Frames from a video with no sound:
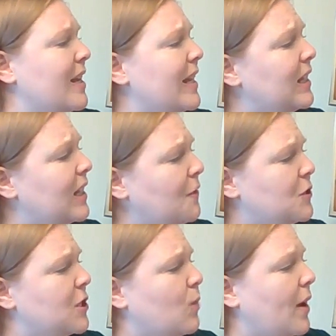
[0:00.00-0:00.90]
He
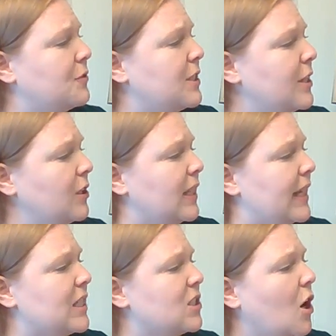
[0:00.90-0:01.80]
loved his wife
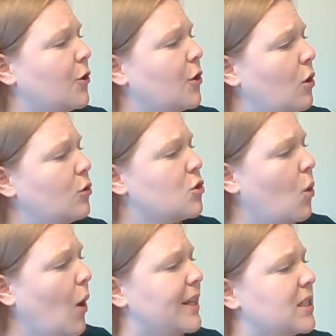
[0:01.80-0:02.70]
dearly and saw no
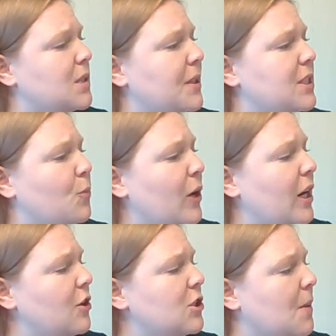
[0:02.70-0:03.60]
choice but to
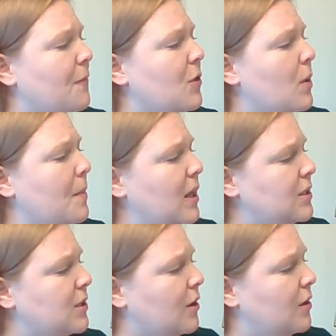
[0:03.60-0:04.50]
bring her some of the
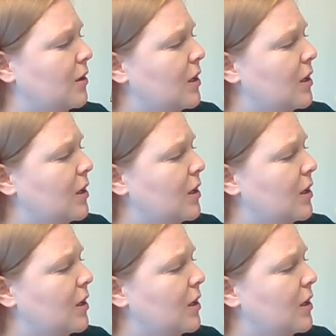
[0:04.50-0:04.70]
Rapunzel.